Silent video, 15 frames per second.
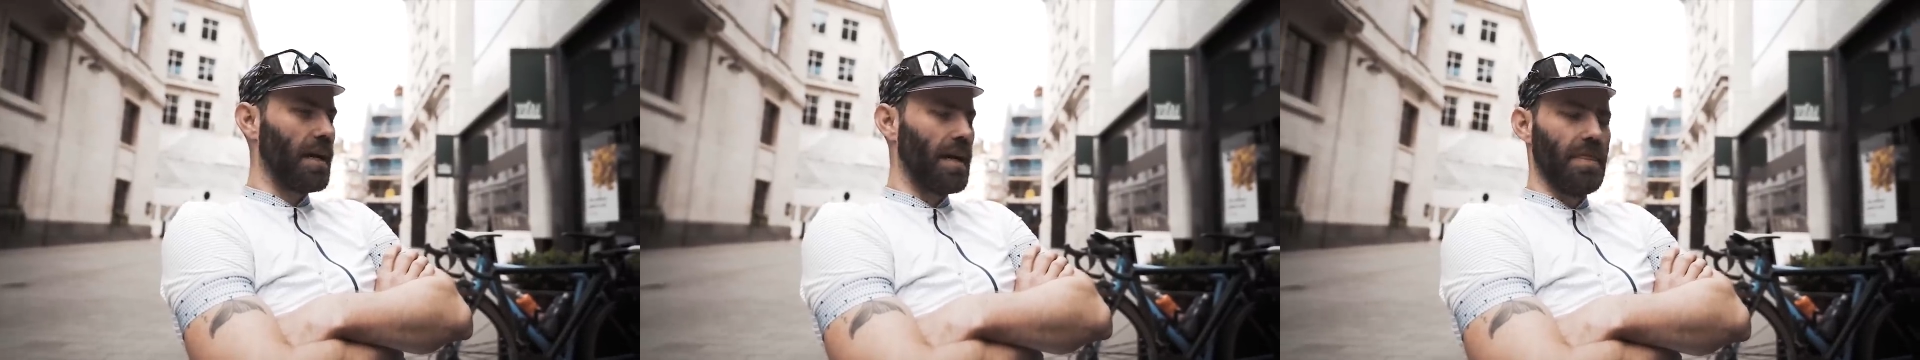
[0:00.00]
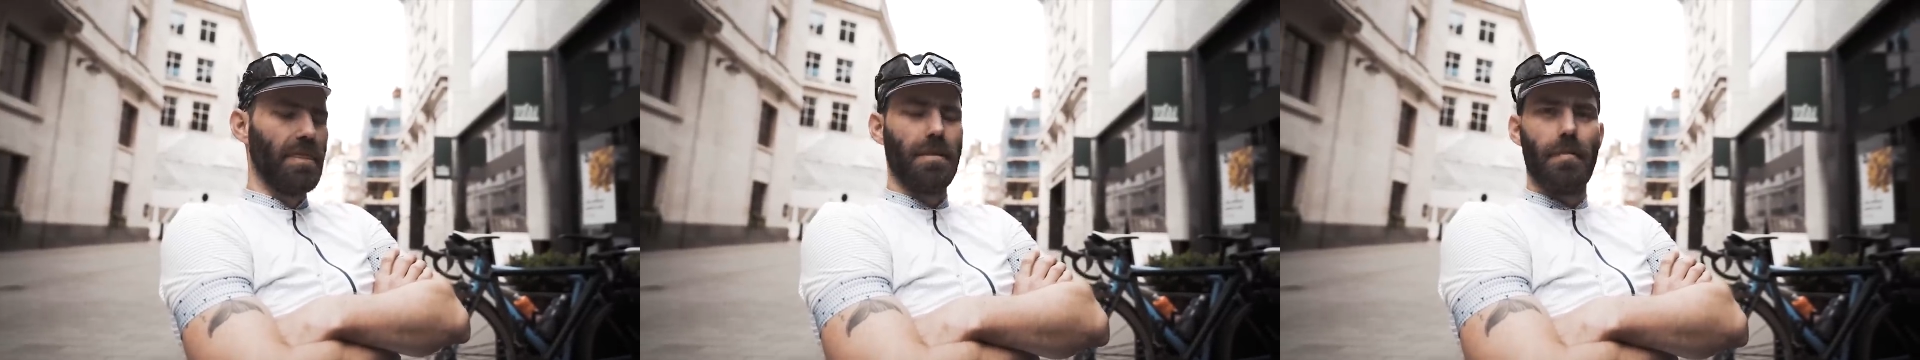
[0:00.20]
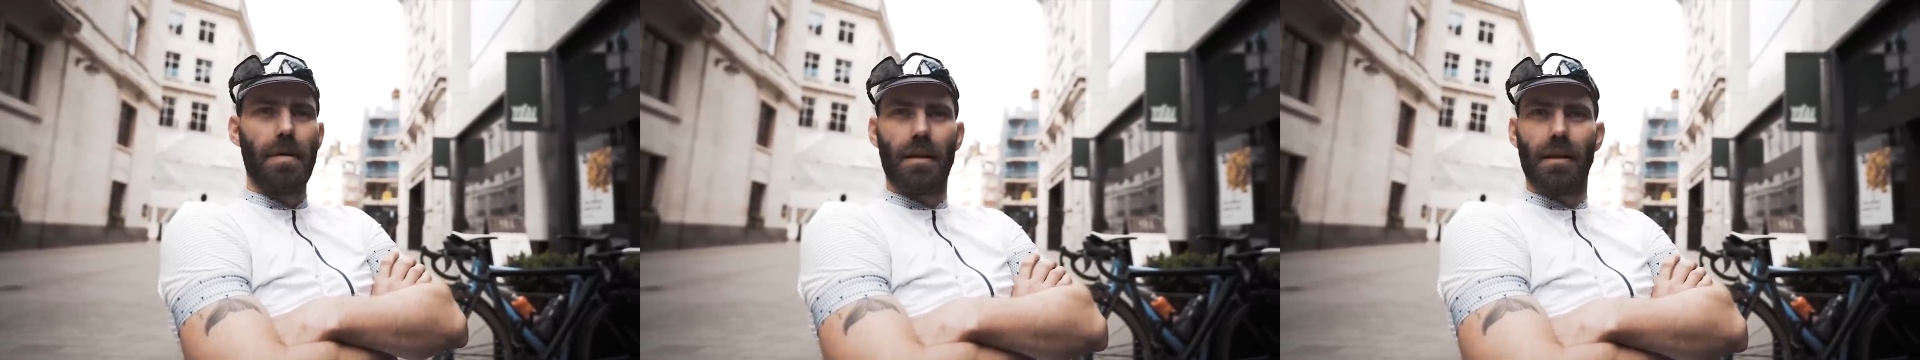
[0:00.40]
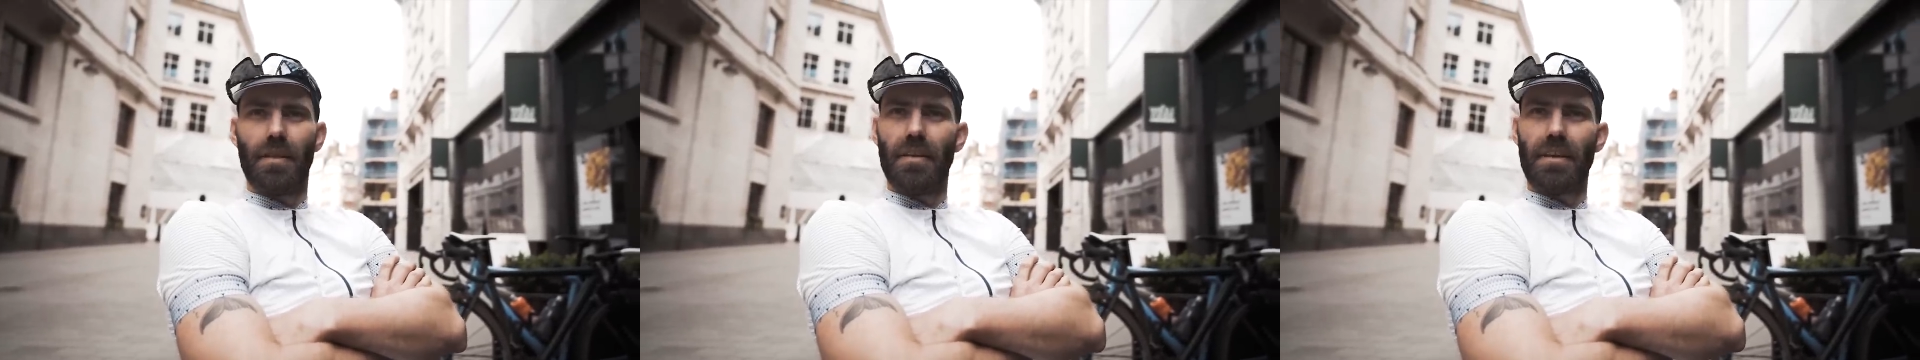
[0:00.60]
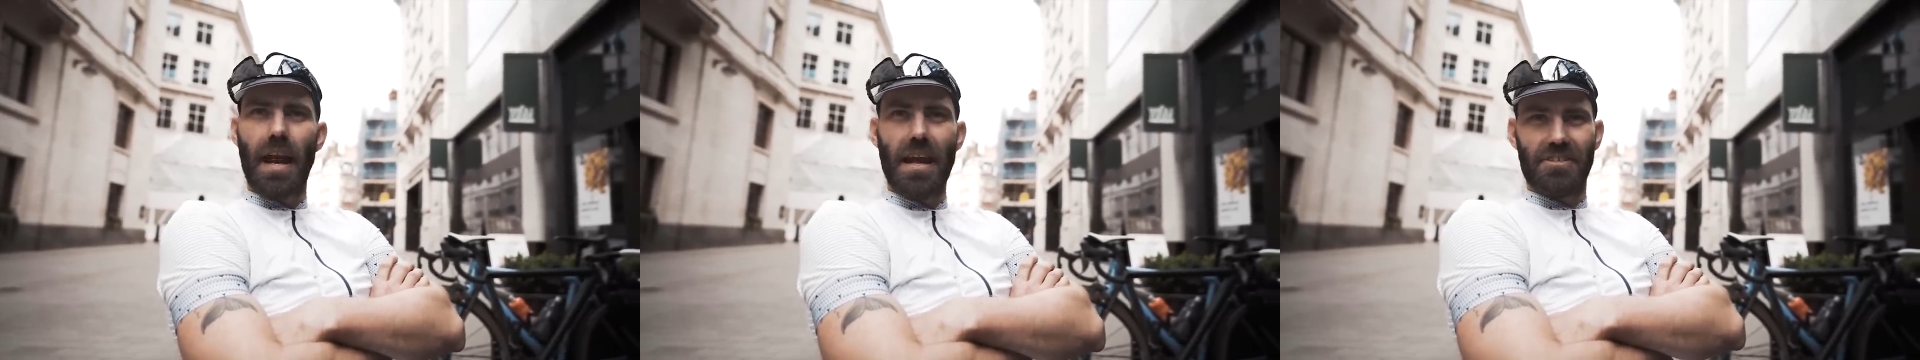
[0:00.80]
in the middle
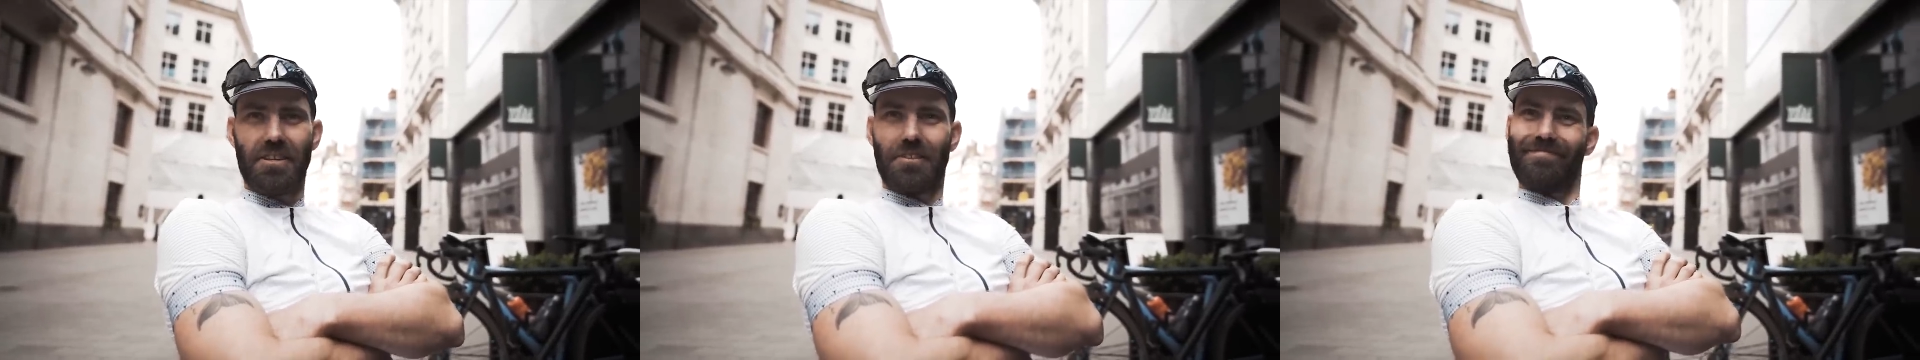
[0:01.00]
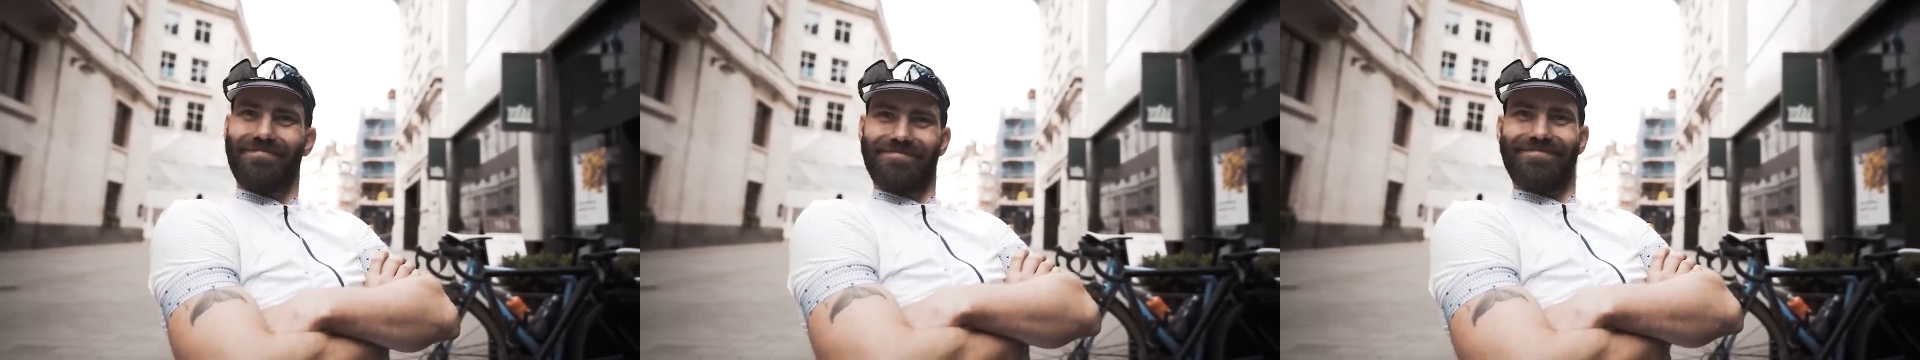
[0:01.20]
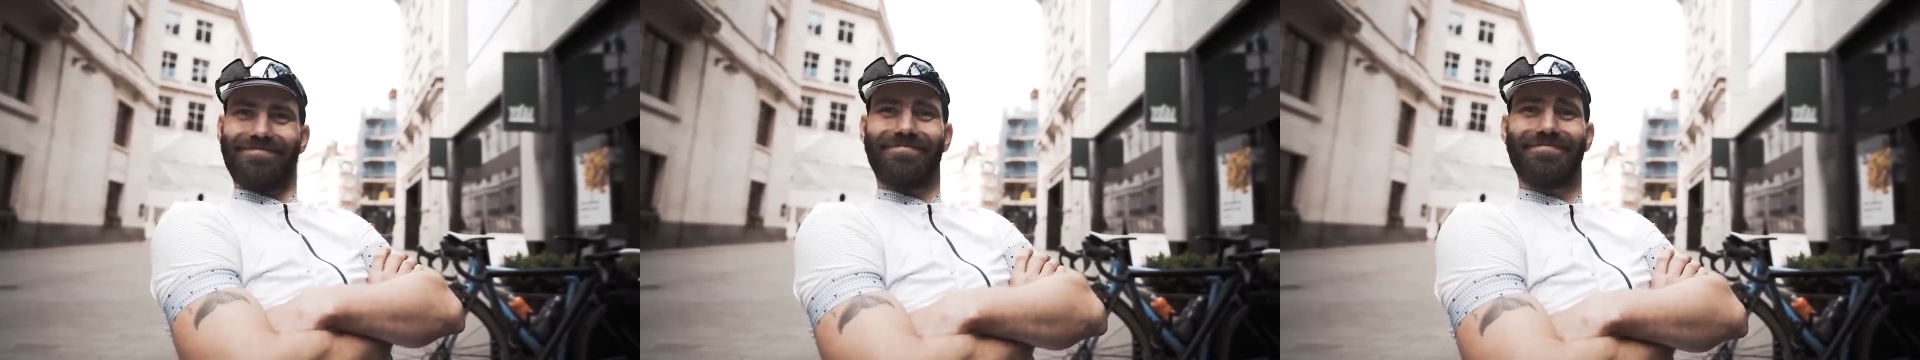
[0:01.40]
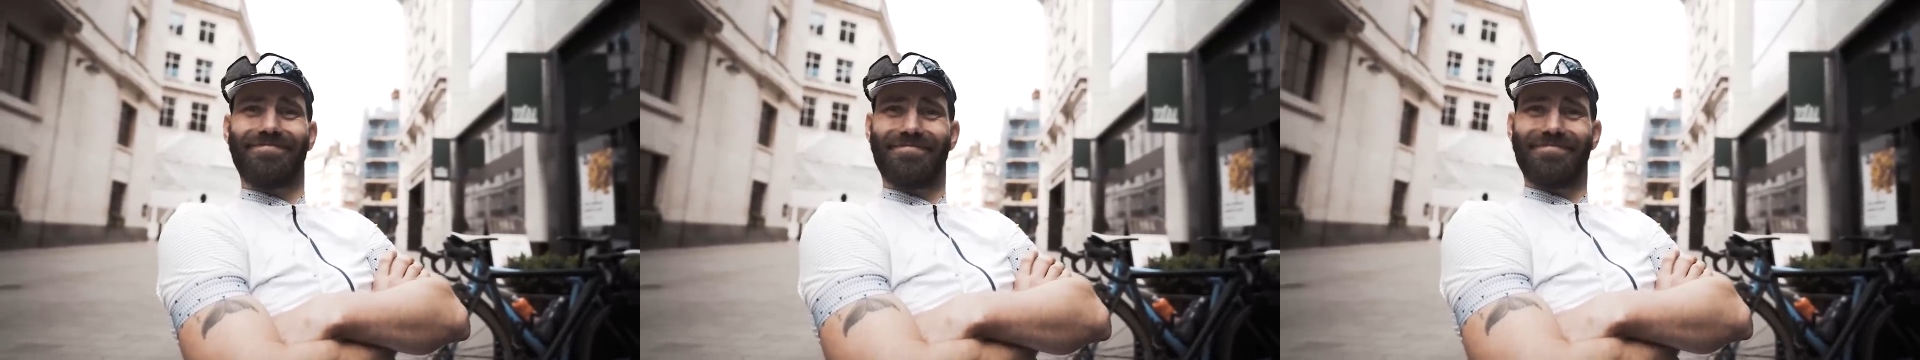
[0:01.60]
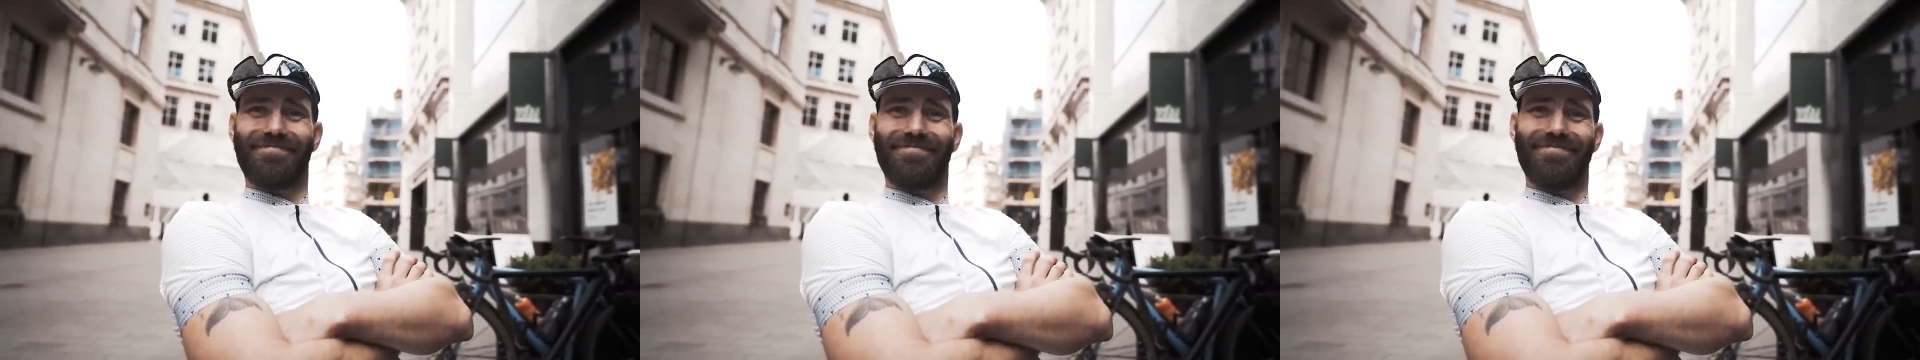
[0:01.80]
of the desert. We can stop
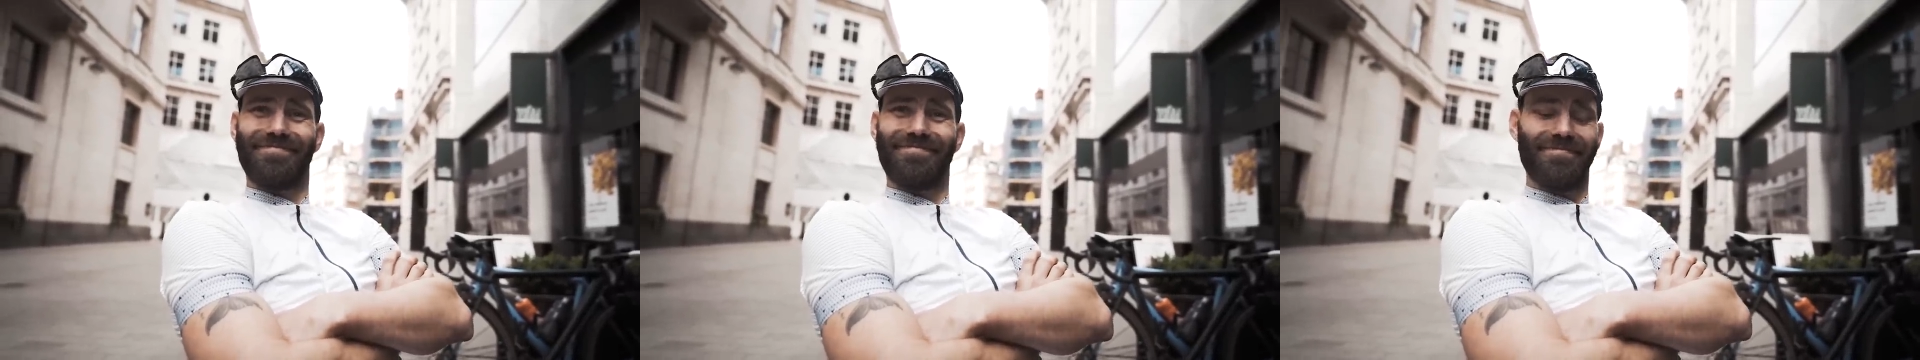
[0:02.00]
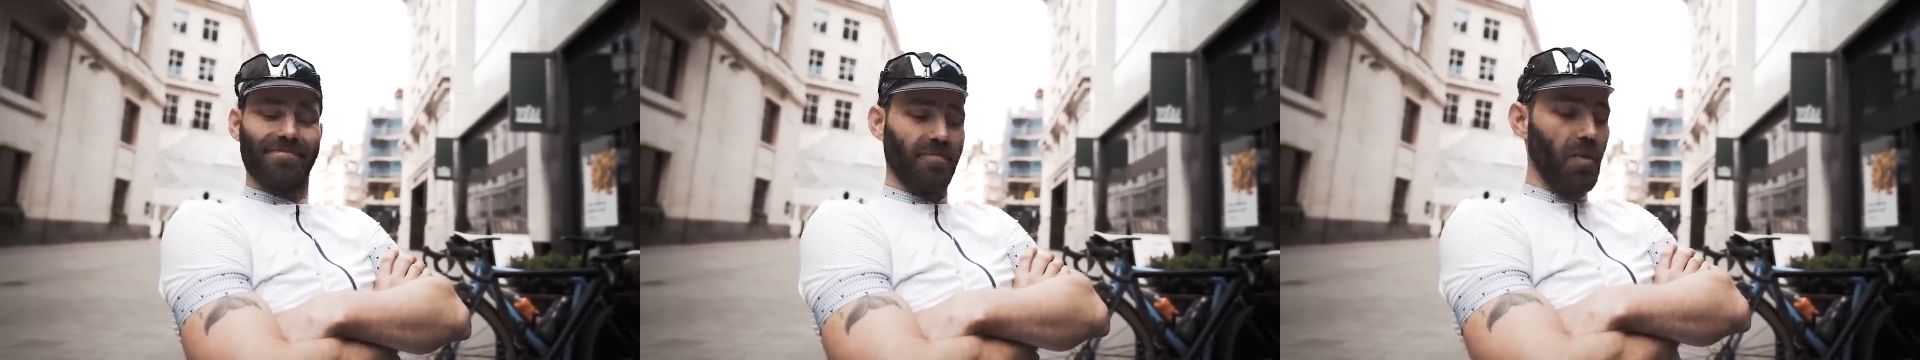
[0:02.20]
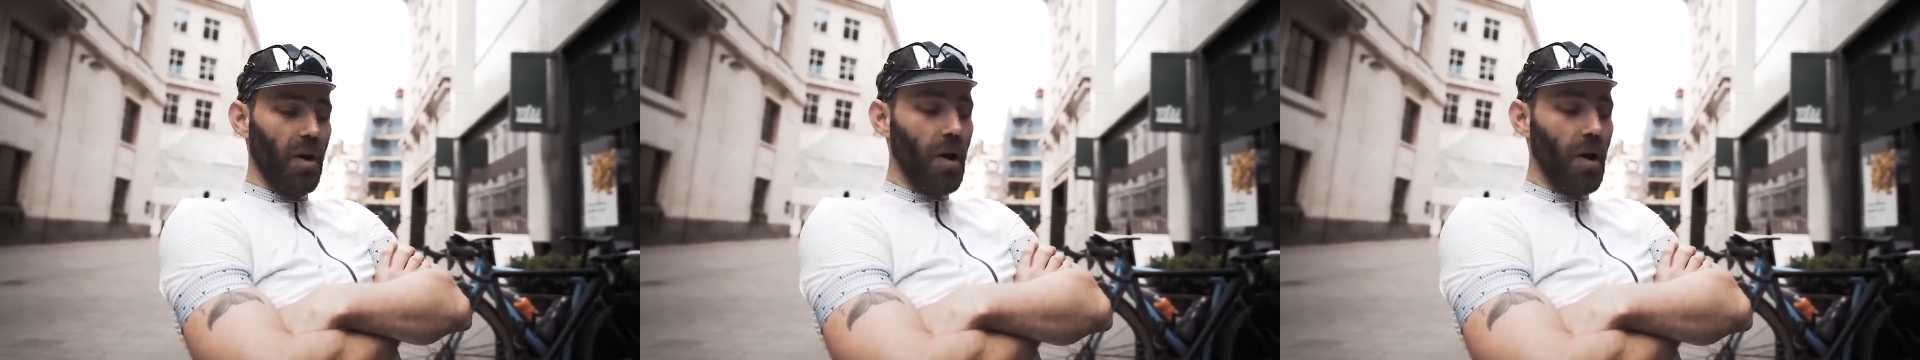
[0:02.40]
at diners.